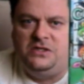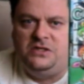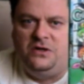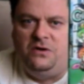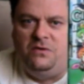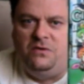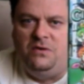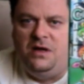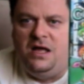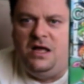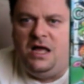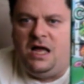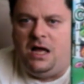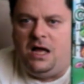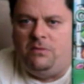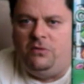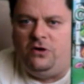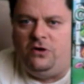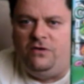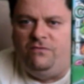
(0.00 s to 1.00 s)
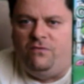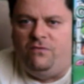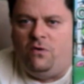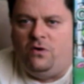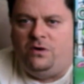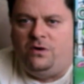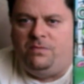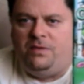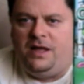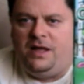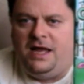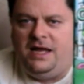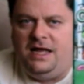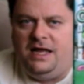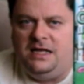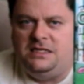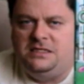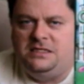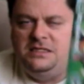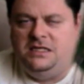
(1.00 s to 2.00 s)
so I'm looking forward to playing
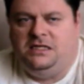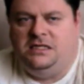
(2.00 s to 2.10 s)
it.